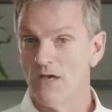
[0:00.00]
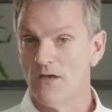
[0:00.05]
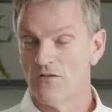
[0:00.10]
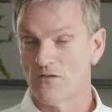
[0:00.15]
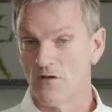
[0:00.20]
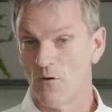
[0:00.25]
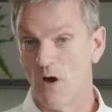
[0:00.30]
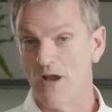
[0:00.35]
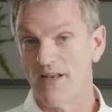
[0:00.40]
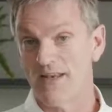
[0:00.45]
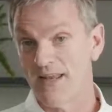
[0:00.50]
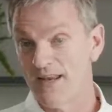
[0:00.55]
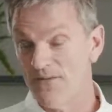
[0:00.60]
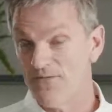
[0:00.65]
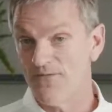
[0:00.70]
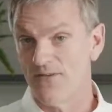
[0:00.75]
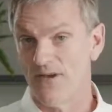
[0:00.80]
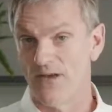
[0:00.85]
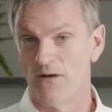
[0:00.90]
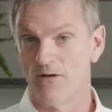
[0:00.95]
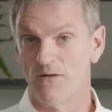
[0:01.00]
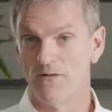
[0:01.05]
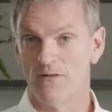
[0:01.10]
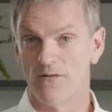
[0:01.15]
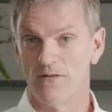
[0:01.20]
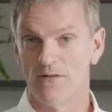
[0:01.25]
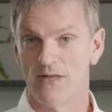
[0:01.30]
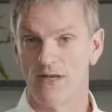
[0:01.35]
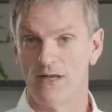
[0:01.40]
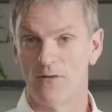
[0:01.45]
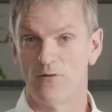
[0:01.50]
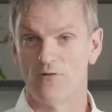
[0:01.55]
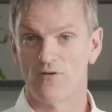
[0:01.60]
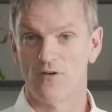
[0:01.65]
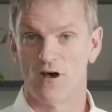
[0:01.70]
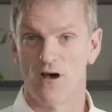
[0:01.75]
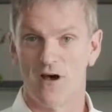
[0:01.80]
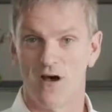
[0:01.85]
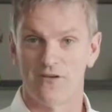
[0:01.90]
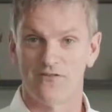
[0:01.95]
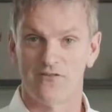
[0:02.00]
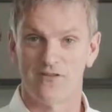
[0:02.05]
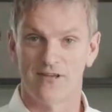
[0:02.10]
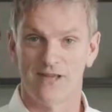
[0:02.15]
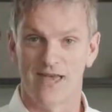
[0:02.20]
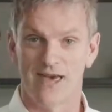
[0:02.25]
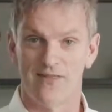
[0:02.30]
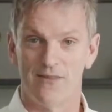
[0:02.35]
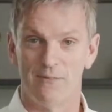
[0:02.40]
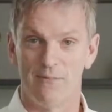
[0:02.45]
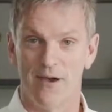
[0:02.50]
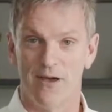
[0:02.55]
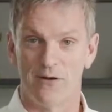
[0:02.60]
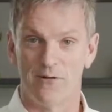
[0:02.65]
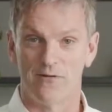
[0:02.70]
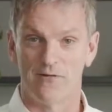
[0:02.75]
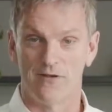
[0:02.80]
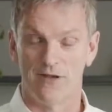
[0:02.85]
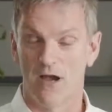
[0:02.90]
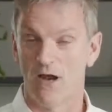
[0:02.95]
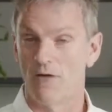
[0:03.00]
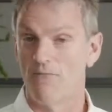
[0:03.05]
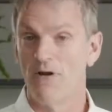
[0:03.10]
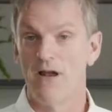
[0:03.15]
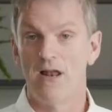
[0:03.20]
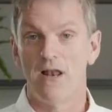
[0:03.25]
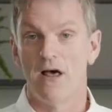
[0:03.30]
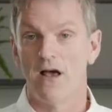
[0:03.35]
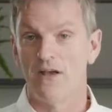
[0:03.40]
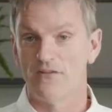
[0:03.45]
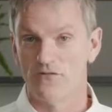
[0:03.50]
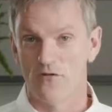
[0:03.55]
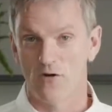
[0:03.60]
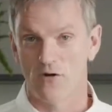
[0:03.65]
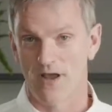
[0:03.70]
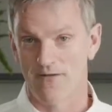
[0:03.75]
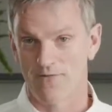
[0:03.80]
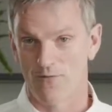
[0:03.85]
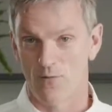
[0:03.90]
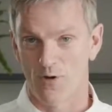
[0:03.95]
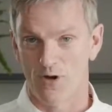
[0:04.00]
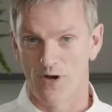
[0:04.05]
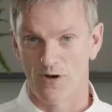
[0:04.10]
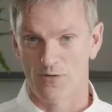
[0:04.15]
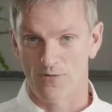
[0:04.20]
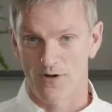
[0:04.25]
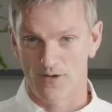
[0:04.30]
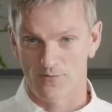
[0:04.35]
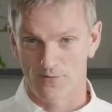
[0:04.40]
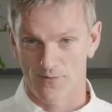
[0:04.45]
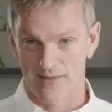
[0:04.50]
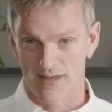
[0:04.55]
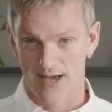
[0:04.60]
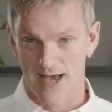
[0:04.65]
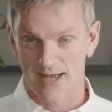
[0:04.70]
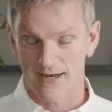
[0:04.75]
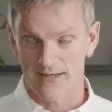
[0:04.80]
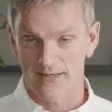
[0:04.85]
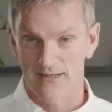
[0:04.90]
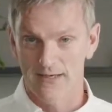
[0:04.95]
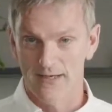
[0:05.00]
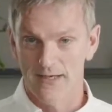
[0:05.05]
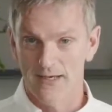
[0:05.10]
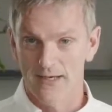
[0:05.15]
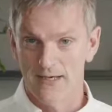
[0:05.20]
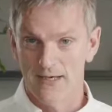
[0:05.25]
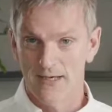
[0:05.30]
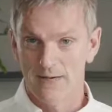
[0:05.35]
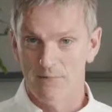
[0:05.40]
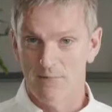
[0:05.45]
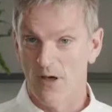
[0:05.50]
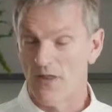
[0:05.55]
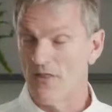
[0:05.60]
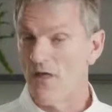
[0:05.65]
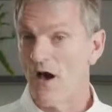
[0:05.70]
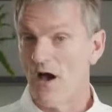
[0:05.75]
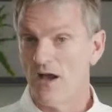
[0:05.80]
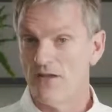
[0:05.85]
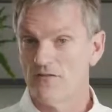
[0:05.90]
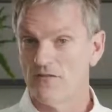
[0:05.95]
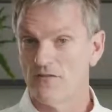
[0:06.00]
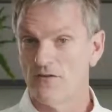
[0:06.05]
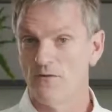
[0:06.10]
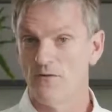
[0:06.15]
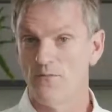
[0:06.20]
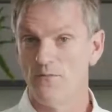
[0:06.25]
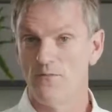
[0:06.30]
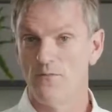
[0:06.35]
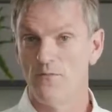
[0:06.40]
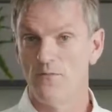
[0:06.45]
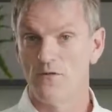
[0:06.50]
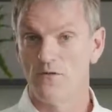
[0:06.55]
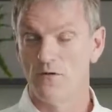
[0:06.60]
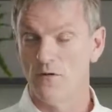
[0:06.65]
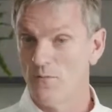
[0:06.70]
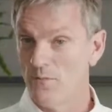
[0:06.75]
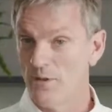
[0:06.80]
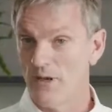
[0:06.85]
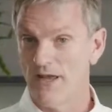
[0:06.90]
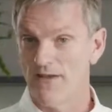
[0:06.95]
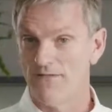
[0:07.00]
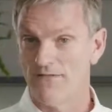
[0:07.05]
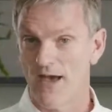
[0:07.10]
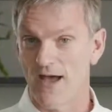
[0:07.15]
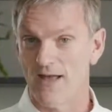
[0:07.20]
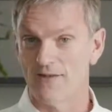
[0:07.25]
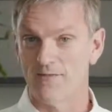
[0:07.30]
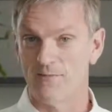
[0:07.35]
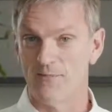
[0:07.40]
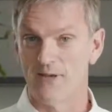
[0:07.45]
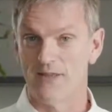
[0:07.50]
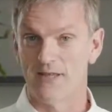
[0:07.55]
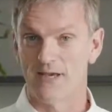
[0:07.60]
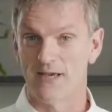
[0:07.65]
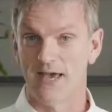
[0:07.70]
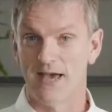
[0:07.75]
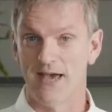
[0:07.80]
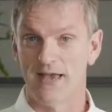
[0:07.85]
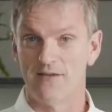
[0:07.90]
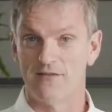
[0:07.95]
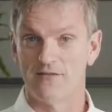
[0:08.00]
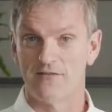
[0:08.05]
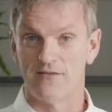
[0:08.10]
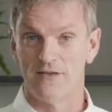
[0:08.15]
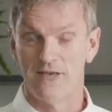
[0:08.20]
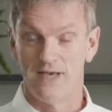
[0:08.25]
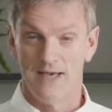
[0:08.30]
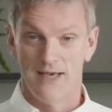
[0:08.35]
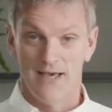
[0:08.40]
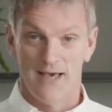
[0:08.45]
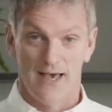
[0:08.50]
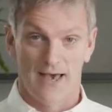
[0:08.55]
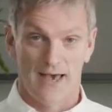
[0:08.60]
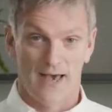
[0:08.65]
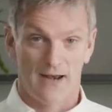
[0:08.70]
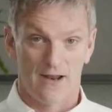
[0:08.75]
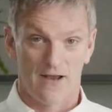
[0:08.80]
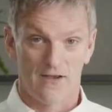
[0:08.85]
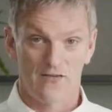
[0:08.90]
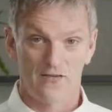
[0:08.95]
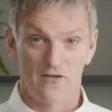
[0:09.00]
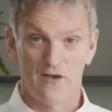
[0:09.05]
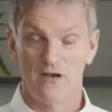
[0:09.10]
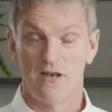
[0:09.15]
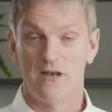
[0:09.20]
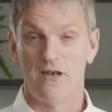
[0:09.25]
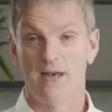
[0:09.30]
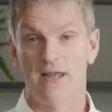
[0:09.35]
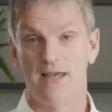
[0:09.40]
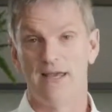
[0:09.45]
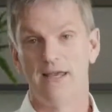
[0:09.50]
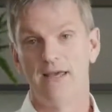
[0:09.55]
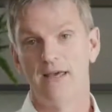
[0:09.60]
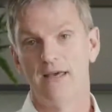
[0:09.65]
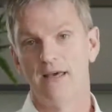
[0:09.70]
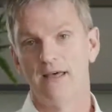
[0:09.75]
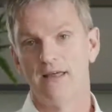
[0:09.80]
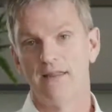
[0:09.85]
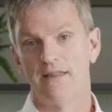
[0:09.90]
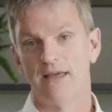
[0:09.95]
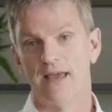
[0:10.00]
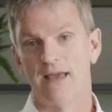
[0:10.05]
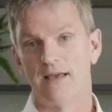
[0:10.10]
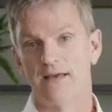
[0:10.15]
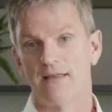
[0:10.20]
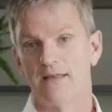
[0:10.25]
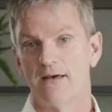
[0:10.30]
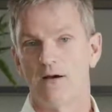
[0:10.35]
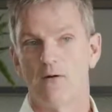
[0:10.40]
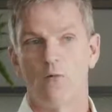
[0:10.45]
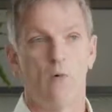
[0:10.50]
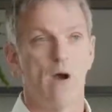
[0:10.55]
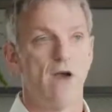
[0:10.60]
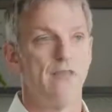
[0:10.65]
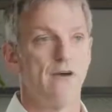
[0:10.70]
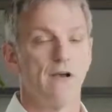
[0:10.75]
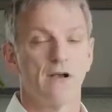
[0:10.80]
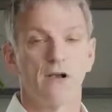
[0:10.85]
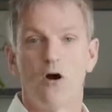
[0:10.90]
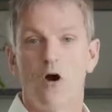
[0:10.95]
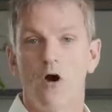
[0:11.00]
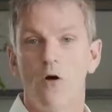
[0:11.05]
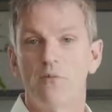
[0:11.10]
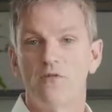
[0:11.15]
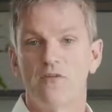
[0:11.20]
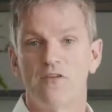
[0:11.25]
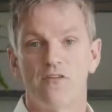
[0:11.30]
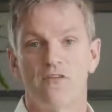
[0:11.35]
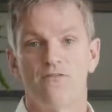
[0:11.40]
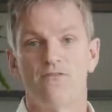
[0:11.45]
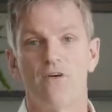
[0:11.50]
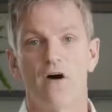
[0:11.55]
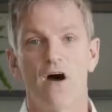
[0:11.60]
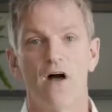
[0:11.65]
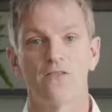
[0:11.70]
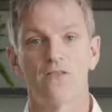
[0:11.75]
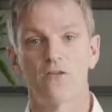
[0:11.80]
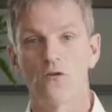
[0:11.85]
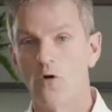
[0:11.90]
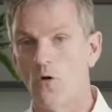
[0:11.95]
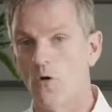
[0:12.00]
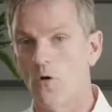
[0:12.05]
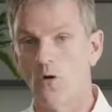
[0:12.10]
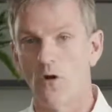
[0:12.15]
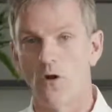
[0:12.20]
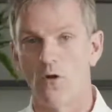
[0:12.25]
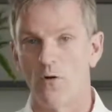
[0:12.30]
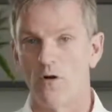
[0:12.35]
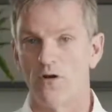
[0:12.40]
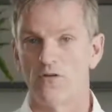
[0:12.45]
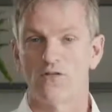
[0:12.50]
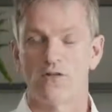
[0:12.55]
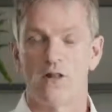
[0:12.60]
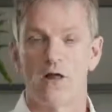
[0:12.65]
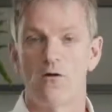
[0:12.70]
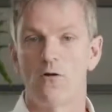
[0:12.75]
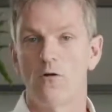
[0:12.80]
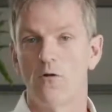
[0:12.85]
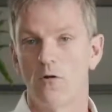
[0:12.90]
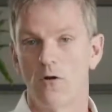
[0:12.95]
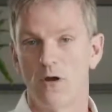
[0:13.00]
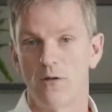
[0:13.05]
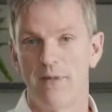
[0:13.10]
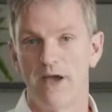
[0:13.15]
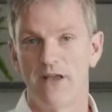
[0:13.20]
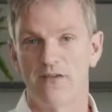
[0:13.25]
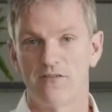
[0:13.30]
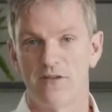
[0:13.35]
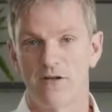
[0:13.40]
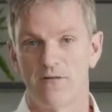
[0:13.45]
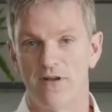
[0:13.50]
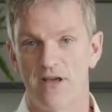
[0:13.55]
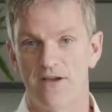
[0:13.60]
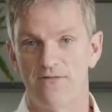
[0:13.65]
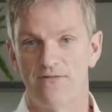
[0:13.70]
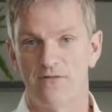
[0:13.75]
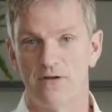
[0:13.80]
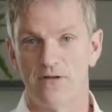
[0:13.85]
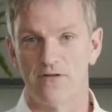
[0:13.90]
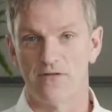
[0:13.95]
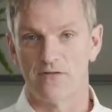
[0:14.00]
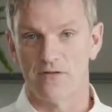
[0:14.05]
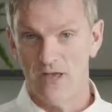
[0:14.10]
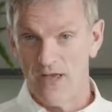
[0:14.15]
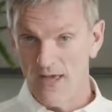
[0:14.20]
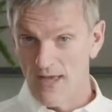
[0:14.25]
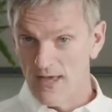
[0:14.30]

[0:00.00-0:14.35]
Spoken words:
So I did feel that it was harsh to get the penalty. I realise not everyone agrees with that, but I still believe that to be the case. And I certainly think that whether Copse is a fast corner or a slow corner makes no difference.